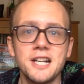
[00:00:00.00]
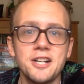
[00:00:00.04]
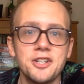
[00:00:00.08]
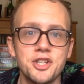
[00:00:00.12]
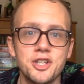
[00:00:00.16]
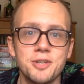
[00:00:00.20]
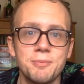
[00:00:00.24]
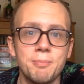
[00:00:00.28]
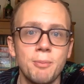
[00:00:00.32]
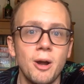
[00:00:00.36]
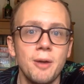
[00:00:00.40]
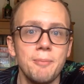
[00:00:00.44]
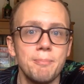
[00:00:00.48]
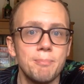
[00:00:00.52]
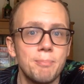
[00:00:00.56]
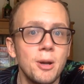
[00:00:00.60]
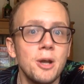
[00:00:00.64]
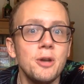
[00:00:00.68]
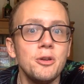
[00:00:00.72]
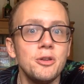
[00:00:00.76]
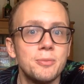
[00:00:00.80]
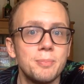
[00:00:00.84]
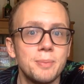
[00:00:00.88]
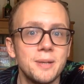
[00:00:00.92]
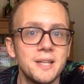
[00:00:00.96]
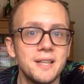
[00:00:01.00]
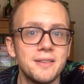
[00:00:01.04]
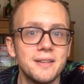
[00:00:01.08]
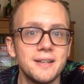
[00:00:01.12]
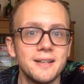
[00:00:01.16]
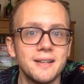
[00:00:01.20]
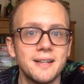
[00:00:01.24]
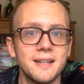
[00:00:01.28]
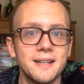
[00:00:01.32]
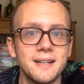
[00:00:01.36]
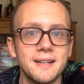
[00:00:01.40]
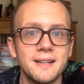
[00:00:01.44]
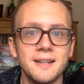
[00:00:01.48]
Sanchez might both be
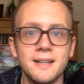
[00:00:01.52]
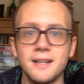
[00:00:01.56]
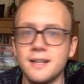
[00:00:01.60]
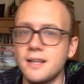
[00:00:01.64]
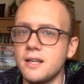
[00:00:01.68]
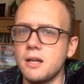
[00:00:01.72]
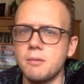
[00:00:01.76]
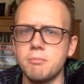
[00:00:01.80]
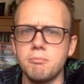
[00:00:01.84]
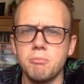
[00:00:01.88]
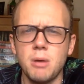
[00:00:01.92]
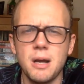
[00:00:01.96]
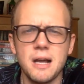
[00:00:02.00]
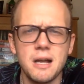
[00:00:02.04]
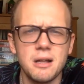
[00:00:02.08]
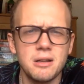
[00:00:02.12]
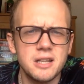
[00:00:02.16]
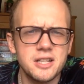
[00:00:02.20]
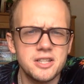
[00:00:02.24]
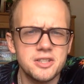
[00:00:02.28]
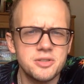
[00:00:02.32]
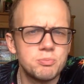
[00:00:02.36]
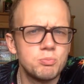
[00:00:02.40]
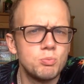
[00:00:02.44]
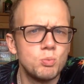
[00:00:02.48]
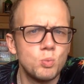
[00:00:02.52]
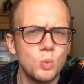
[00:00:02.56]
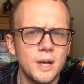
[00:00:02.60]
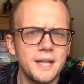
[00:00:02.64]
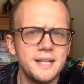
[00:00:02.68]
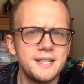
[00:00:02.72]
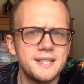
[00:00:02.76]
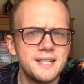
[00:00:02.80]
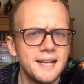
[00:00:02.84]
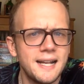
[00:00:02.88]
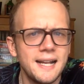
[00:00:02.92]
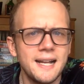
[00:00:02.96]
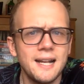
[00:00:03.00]
thinking, well, let's
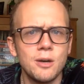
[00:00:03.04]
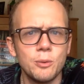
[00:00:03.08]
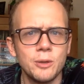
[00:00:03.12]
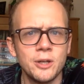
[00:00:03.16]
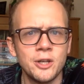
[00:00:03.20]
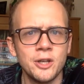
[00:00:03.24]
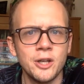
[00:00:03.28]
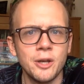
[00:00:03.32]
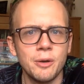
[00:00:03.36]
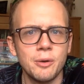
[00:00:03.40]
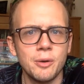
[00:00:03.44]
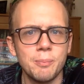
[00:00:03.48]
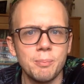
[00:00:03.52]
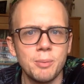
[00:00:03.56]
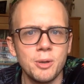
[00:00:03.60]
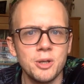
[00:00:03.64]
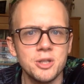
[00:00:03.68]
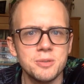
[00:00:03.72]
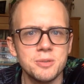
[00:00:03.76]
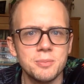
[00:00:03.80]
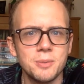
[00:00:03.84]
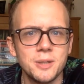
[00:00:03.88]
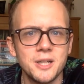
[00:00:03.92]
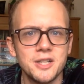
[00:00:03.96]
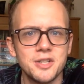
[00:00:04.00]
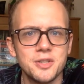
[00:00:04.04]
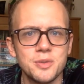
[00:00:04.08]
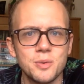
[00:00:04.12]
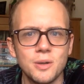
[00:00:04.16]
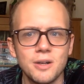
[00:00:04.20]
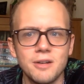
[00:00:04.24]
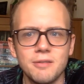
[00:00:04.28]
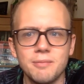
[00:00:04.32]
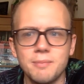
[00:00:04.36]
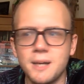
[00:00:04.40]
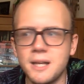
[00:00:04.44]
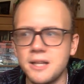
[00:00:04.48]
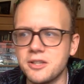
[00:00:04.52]
wait it out. We can go on a Bosman in
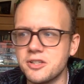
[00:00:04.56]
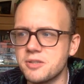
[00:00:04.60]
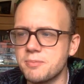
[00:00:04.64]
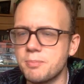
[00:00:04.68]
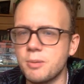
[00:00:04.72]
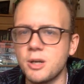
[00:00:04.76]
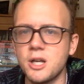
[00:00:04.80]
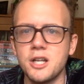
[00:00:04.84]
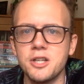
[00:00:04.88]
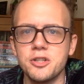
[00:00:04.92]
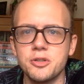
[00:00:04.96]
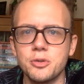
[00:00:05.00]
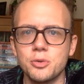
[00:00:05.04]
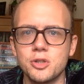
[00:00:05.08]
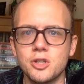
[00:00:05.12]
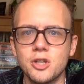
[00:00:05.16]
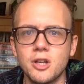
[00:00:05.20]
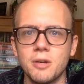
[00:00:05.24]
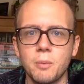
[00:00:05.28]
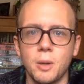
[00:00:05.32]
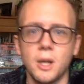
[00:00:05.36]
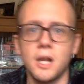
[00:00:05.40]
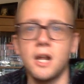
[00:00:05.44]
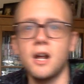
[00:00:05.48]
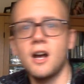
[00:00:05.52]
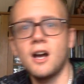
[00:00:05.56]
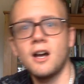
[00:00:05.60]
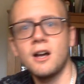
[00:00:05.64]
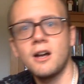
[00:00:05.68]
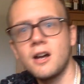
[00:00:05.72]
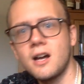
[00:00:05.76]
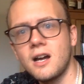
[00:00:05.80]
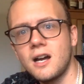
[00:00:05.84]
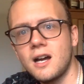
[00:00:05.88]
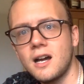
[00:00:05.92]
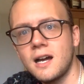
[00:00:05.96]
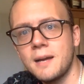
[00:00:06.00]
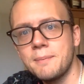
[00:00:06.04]
12 months. But Ozil's gone, well,
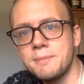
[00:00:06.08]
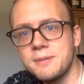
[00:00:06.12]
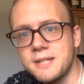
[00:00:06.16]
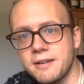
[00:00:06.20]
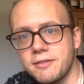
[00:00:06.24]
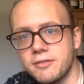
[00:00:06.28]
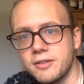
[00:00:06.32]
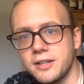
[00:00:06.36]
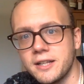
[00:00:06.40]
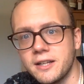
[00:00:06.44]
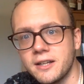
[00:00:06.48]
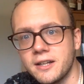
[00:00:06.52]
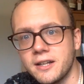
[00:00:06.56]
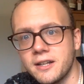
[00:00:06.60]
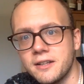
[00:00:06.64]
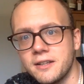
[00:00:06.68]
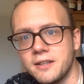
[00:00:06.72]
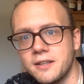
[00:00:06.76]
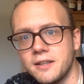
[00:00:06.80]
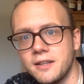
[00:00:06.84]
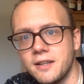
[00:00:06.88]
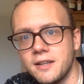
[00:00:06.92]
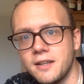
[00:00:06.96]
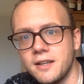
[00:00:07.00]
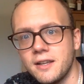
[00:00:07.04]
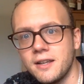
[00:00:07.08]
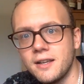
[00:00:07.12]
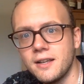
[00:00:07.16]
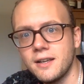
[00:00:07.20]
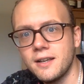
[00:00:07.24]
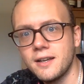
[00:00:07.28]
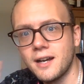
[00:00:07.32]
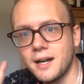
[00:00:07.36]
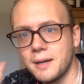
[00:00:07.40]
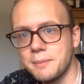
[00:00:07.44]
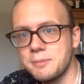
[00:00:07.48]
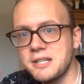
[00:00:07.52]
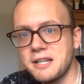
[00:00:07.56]
I'm definitely going
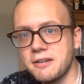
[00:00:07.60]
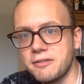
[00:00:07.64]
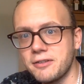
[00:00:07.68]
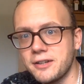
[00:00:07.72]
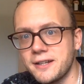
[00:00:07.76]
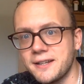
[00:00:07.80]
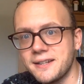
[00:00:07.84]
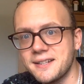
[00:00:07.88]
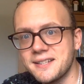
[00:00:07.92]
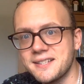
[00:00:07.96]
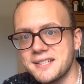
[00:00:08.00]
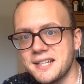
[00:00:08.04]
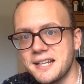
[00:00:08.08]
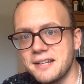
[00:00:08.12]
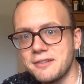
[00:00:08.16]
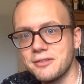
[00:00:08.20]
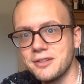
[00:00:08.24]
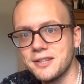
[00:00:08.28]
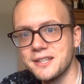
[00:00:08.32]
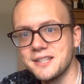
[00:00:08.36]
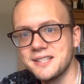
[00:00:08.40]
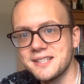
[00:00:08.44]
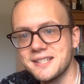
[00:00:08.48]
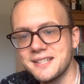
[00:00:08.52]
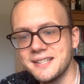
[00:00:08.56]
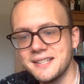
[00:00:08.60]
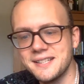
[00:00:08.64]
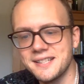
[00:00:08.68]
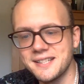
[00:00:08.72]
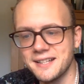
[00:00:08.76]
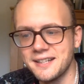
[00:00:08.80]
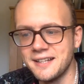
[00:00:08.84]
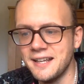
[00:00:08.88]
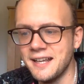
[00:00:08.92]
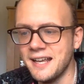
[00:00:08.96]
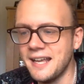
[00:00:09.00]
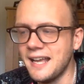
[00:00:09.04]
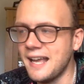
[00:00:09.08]
to stay for this
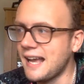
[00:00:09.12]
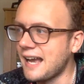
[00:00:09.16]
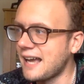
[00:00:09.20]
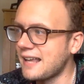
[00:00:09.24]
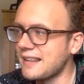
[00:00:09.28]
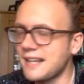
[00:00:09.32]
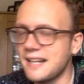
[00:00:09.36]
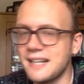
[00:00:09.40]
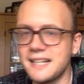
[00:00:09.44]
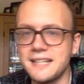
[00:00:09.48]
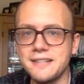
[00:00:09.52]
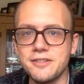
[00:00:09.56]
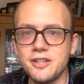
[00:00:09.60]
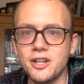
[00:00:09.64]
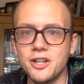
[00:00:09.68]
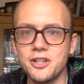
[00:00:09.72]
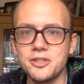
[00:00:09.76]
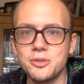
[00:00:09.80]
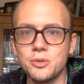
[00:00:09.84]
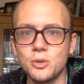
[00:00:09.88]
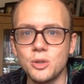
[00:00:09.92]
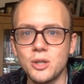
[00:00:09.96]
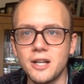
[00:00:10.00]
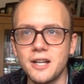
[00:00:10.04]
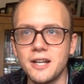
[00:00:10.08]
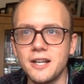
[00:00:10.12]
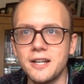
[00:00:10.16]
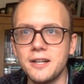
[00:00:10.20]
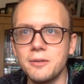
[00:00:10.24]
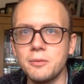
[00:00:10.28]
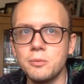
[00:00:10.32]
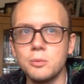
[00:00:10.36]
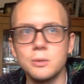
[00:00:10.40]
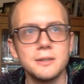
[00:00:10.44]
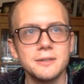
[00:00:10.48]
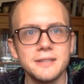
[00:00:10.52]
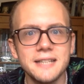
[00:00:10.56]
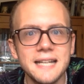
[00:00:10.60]
season. And that leaves Arsenal going,
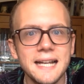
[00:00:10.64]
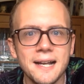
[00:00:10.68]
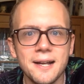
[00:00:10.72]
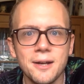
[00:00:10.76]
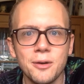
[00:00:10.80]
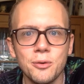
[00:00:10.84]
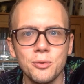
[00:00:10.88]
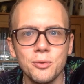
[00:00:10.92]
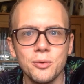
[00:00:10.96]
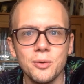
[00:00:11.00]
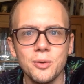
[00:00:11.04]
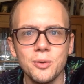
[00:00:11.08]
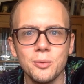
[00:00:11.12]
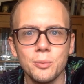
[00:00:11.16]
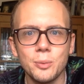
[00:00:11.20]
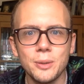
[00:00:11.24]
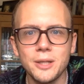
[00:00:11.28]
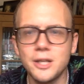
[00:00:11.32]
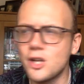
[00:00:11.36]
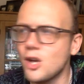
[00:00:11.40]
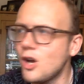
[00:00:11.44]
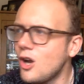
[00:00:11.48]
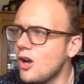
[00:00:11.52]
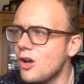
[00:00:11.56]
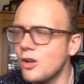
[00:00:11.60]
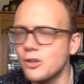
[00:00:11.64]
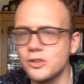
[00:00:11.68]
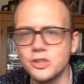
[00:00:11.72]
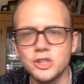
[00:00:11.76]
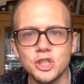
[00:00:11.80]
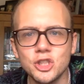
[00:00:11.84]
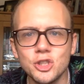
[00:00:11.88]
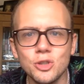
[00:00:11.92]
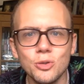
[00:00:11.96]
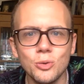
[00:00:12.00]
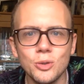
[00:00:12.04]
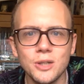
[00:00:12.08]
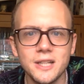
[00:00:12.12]
well, now we can't
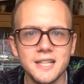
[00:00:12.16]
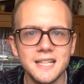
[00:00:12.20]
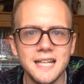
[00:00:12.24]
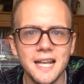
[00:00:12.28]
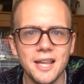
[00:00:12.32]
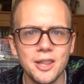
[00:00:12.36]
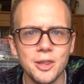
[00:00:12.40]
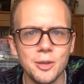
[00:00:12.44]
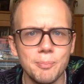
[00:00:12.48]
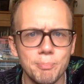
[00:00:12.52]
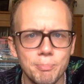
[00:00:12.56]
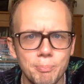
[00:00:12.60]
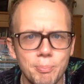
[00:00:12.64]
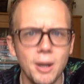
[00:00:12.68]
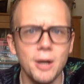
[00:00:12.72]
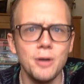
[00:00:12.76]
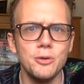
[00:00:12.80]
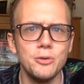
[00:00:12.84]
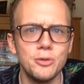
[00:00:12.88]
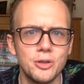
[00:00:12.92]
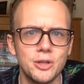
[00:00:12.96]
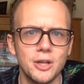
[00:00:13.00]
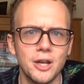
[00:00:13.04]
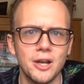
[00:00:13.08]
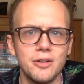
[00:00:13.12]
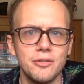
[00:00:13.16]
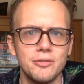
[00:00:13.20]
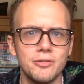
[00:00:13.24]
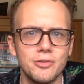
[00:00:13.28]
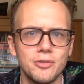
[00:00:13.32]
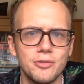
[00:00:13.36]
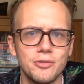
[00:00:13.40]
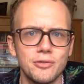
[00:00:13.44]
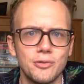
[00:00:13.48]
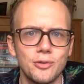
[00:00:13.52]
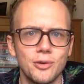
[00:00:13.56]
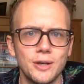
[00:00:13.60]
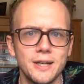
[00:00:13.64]
surely let them both go for
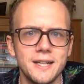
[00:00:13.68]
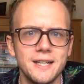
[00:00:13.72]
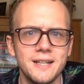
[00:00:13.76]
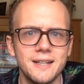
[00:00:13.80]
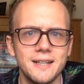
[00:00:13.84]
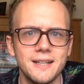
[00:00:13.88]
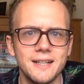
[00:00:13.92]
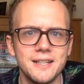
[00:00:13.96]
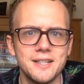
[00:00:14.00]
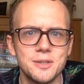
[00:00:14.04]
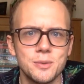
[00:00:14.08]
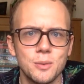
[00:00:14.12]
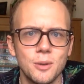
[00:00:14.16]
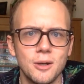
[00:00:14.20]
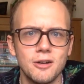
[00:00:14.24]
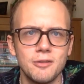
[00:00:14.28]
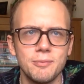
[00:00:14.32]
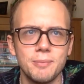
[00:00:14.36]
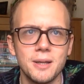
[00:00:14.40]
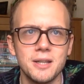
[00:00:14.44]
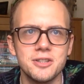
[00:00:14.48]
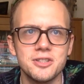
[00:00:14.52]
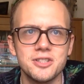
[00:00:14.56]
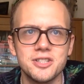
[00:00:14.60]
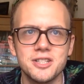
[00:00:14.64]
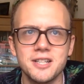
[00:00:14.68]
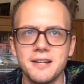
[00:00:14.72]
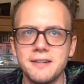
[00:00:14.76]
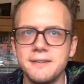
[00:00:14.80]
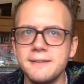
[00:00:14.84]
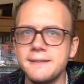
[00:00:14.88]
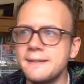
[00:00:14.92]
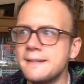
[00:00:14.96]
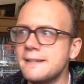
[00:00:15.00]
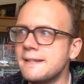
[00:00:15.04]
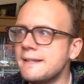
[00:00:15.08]
free in 12 months. So